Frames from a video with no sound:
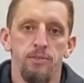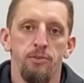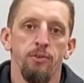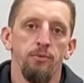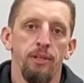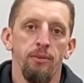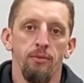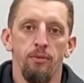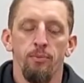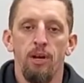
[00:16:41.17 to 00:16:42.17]
make sure you read
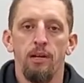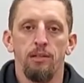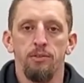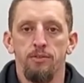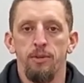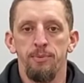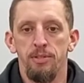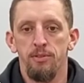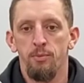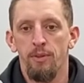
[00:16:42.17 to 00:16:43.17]
through the product
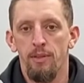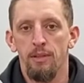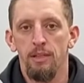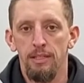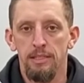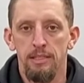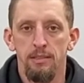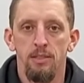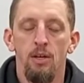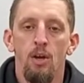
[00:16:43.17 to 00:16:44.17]
descriptions within the
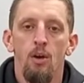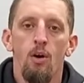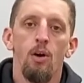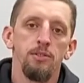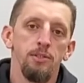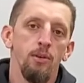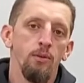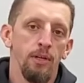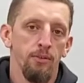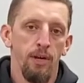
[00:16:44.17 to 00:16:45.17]
listings.
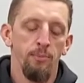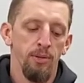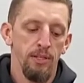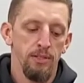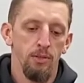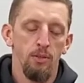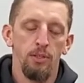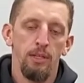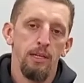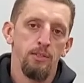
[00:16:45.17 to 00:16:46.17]
Also, a great place to
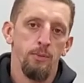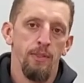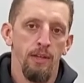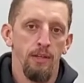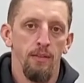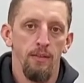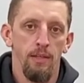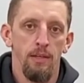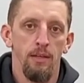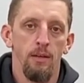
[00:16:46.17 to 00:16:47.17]
look is within
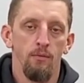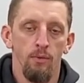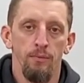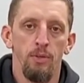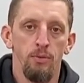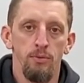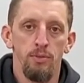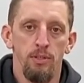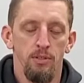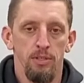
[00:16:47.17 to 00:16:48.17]
the
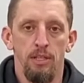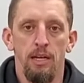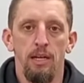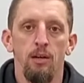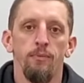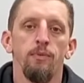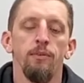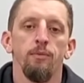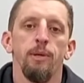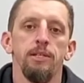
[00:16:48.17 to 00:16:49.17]
reviews. There's a lot of helpful
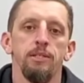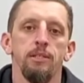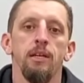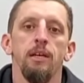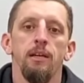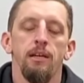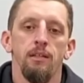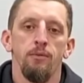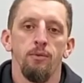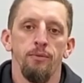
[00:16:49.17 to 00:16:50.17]
information
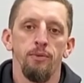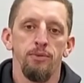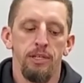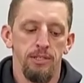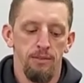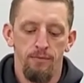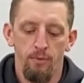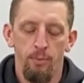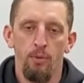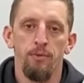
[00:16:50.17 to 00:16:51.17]
in the review section
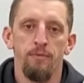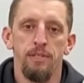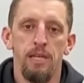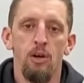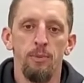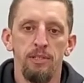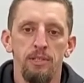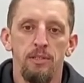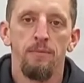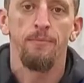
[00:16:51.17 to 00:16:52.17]
for both of these
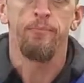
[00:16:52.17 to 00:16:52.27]
helmets.